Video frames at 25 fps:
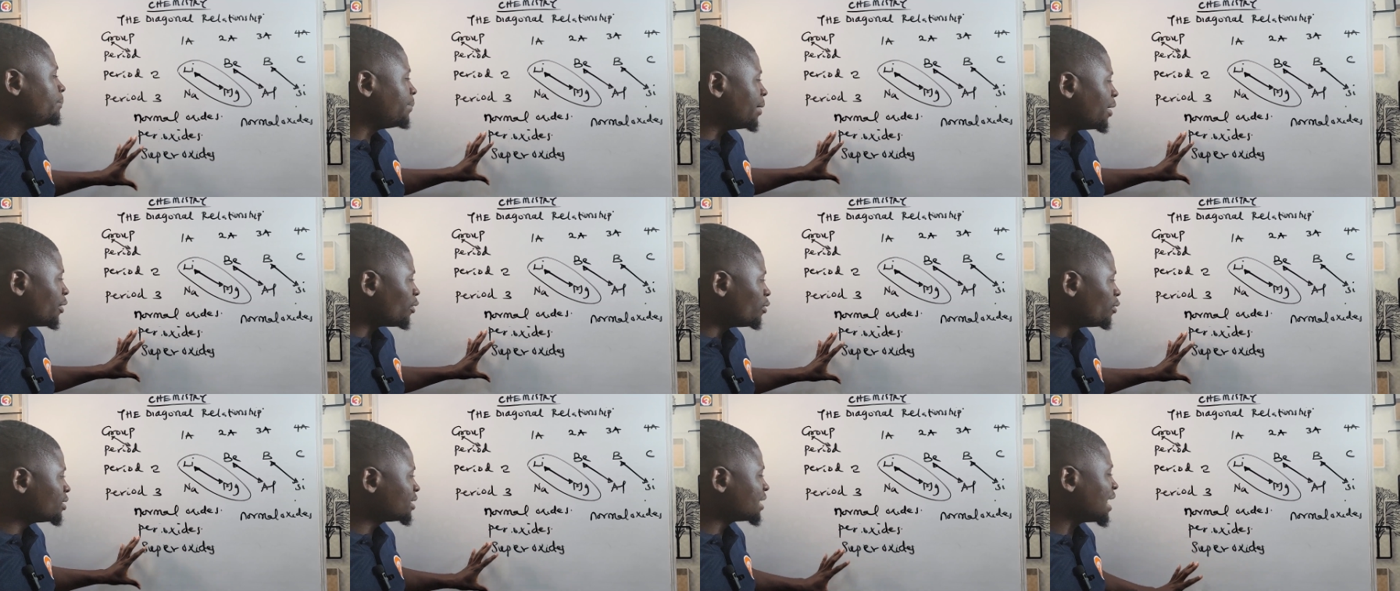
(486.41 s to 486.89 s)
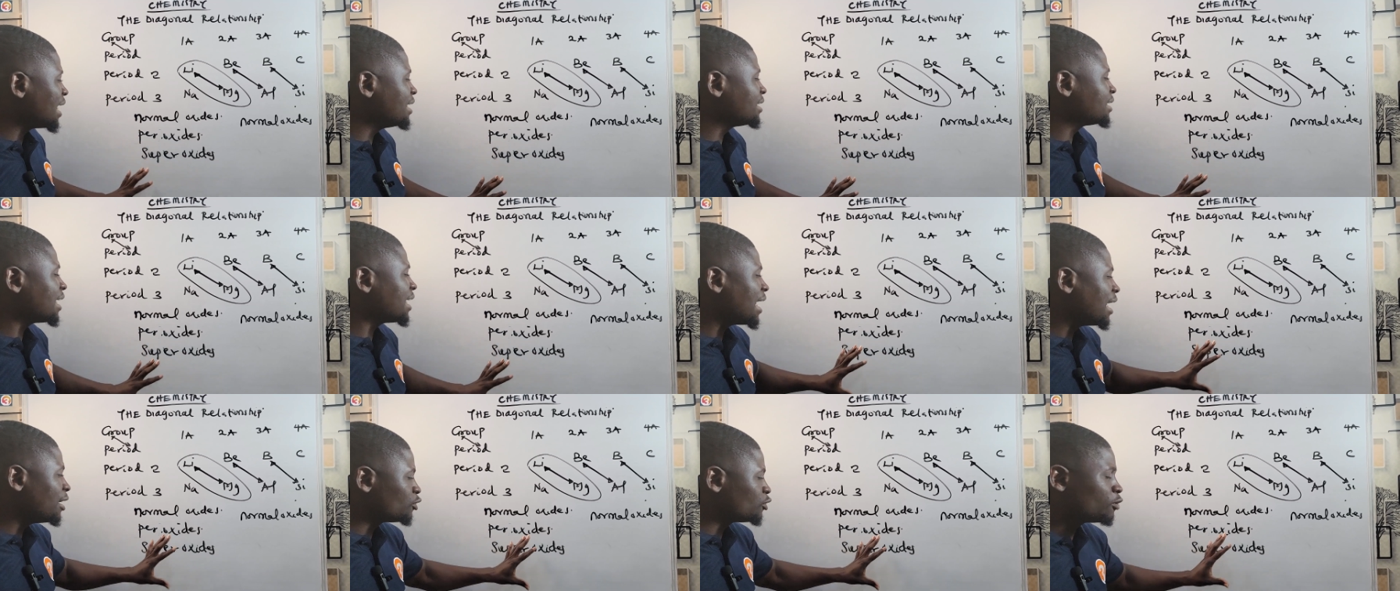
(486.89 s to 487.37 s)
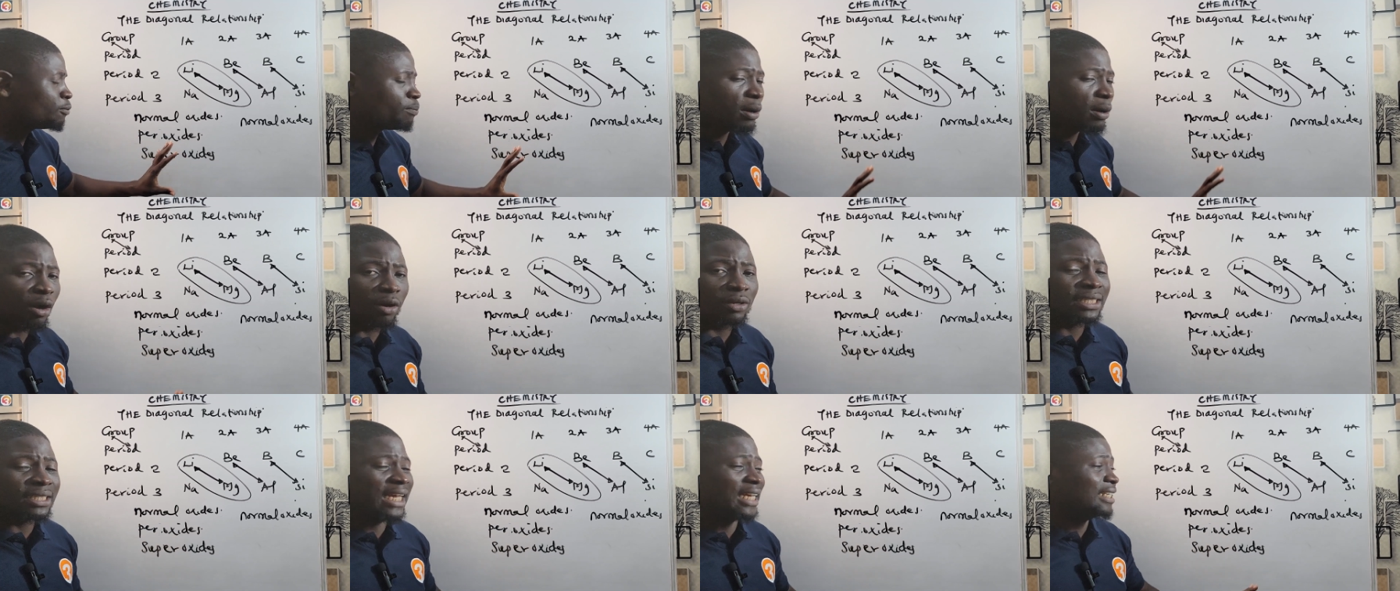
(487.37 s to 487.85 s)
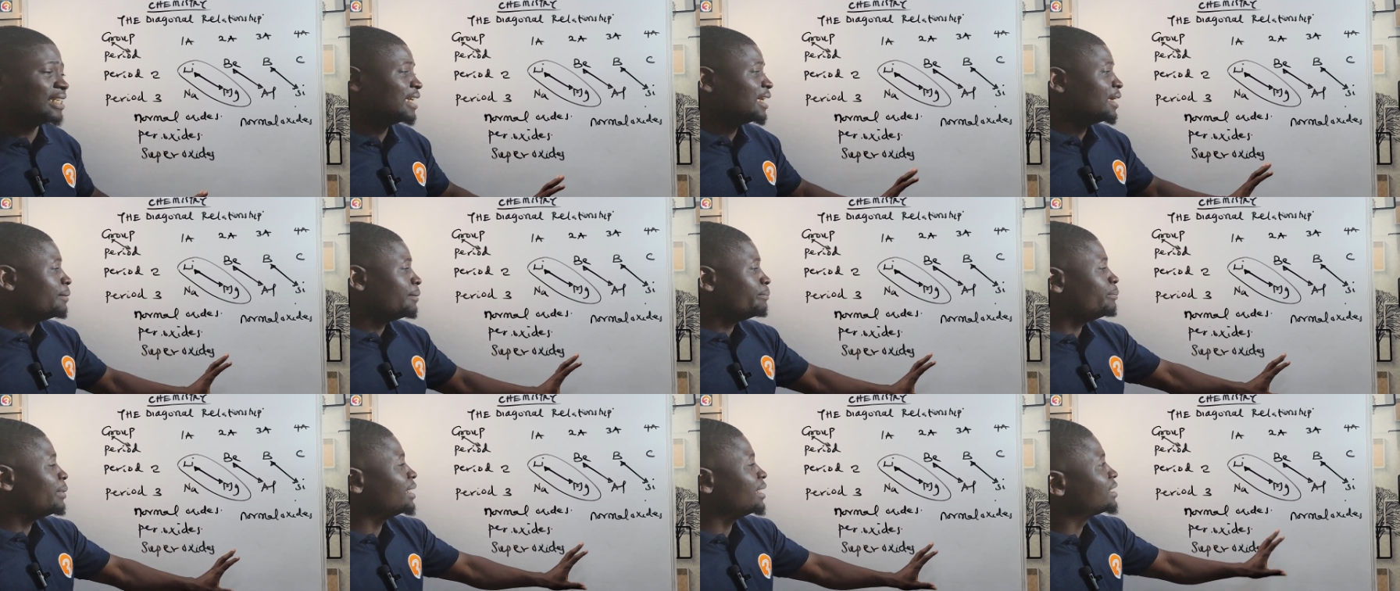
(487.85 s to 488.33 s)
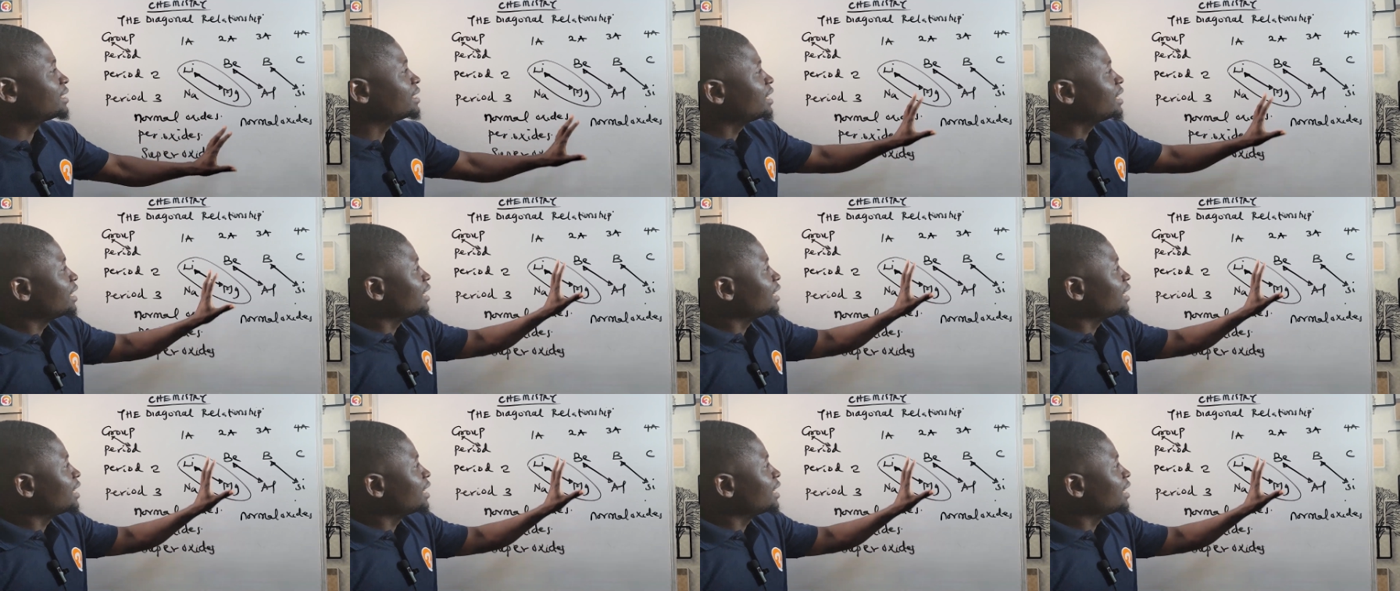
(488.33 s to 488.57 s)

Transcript: peroxide, and superoxide, but